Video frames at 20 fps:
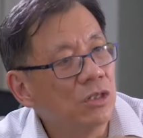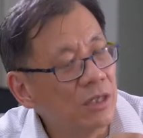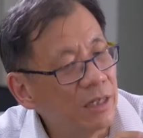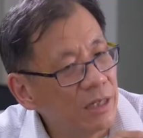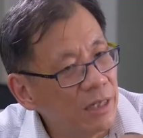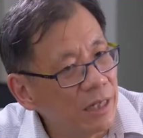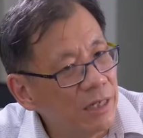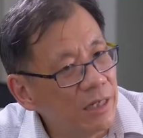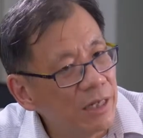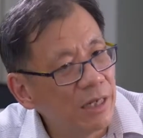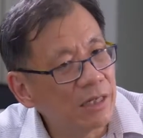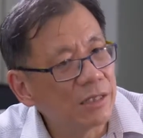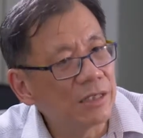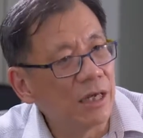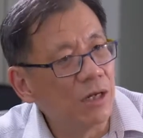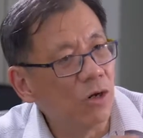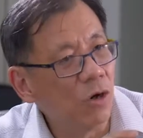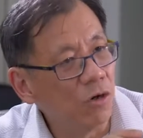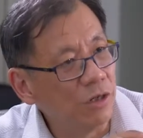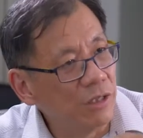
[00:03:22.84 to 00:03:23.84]
Clinics
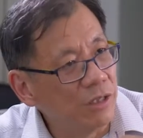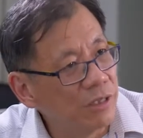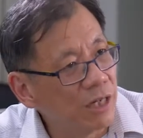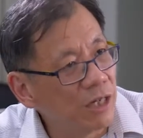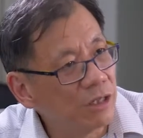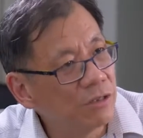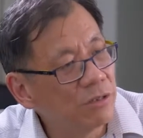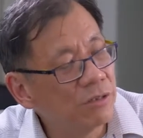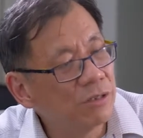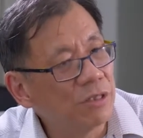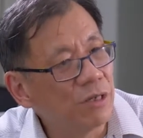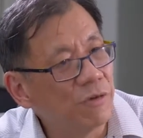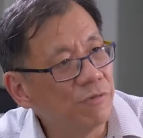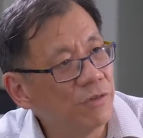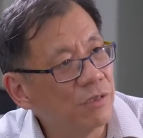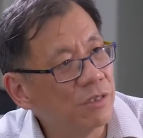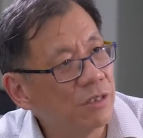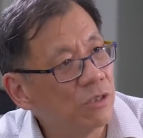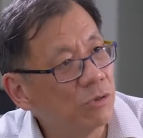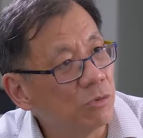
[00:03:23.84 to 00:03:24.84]
and all essential
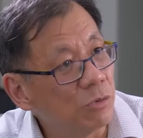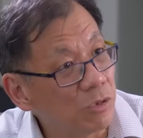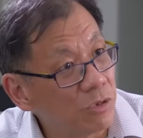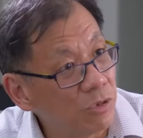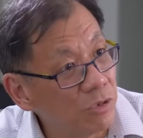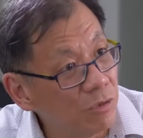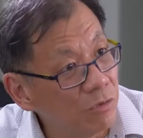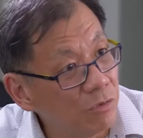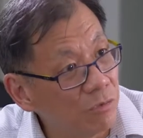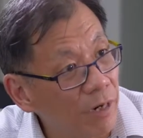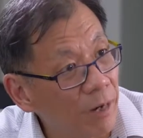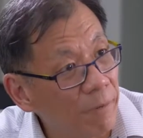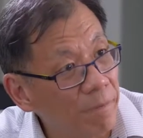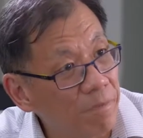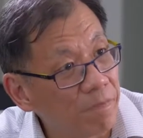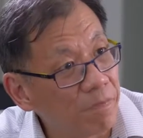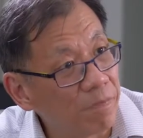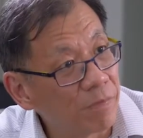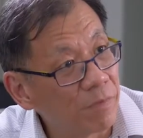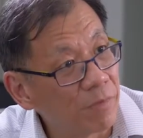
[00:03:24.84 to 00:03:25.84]
services will still run.
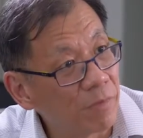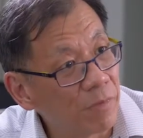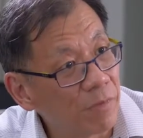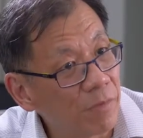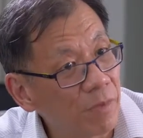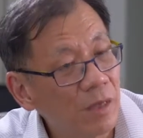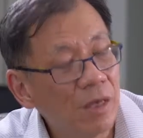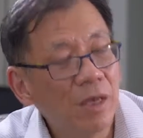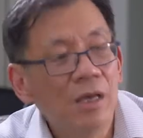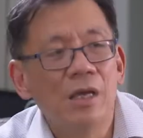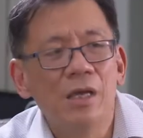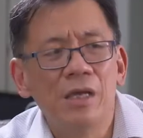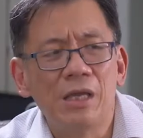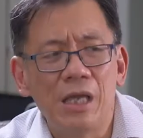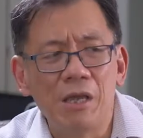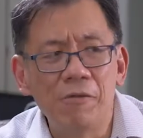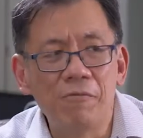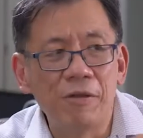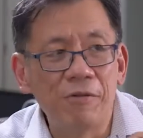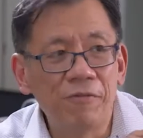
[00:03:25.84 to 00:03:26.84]

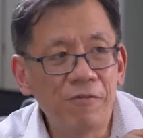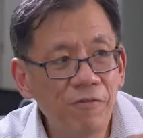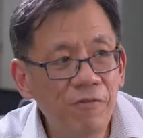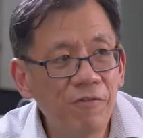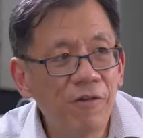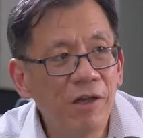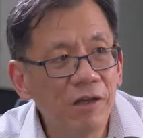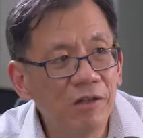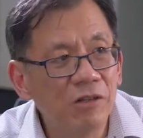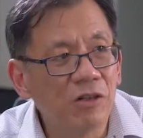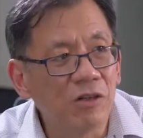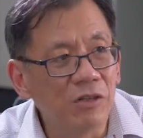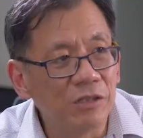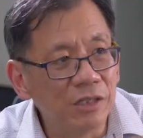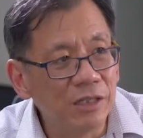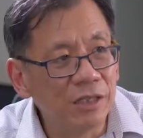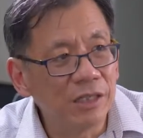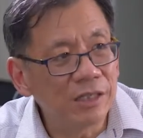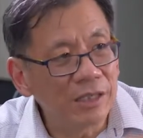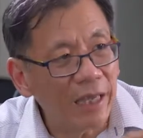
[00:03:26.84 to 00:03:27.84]
If we fail
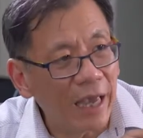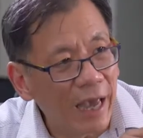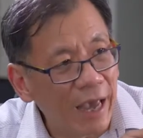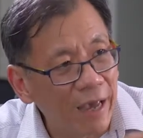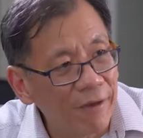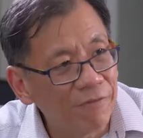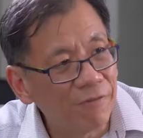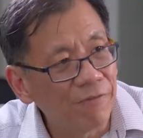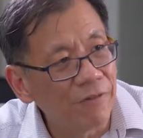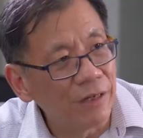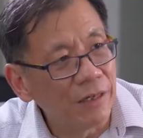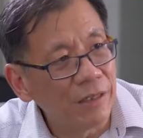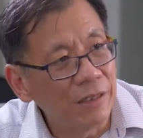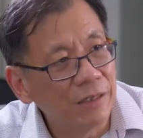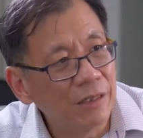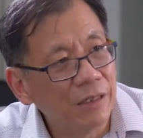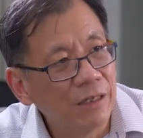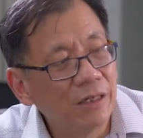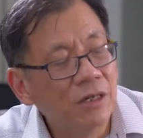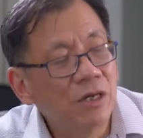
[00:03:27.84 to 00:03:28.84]
on this effort,
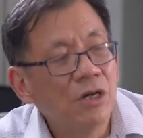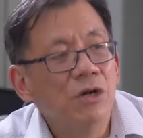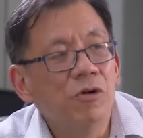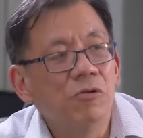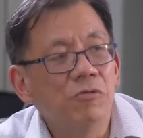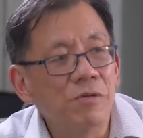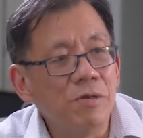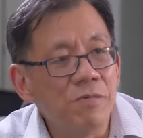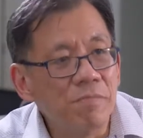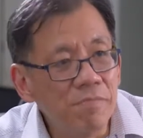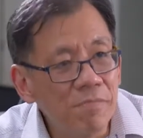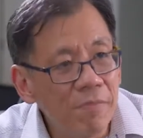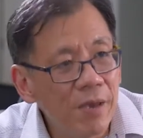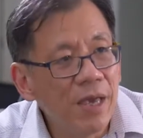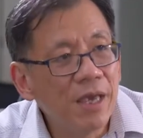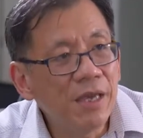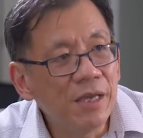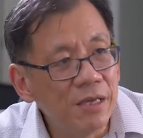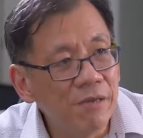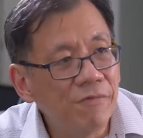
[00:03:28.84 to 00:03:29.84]
we
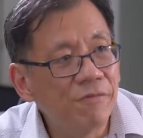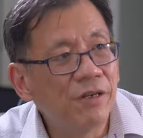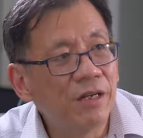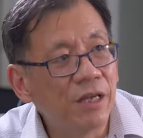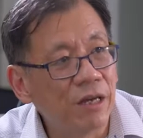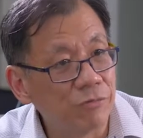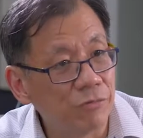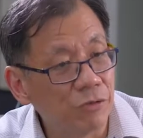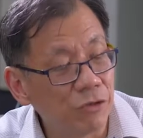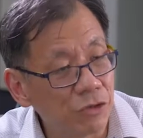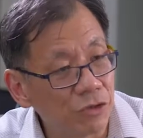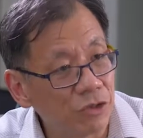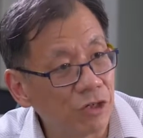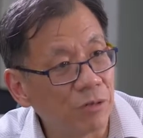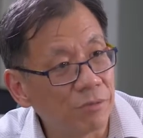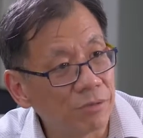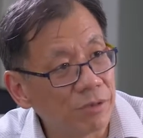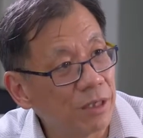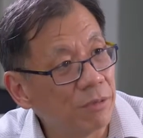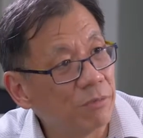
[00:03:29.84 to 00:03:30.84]
may even have to
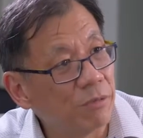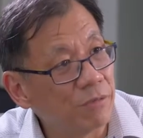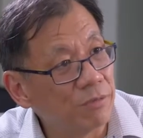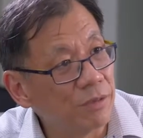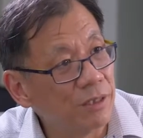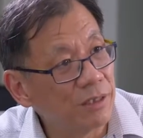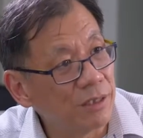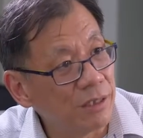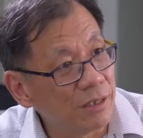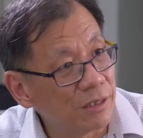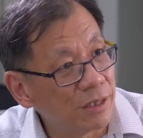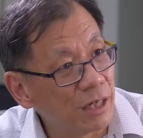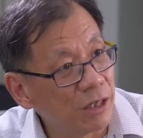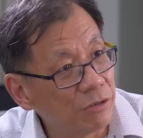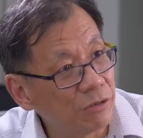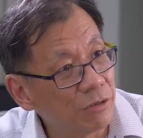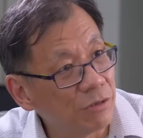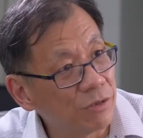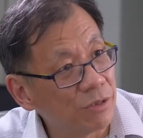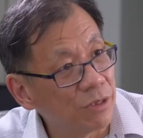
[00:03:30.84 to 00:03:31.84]
stop some of these
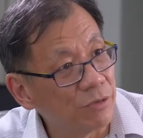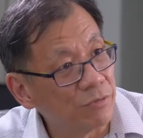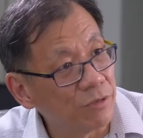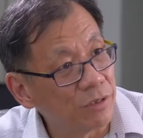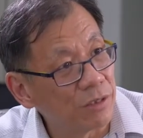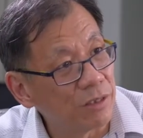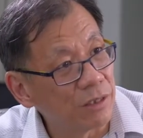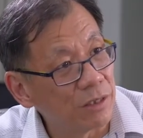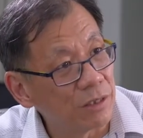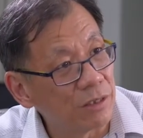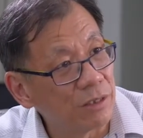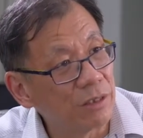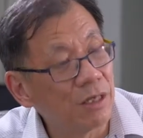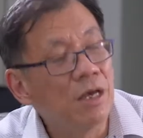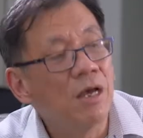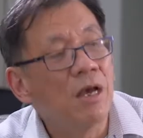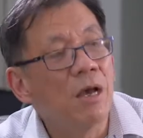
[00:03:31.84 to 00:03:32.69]
essential services.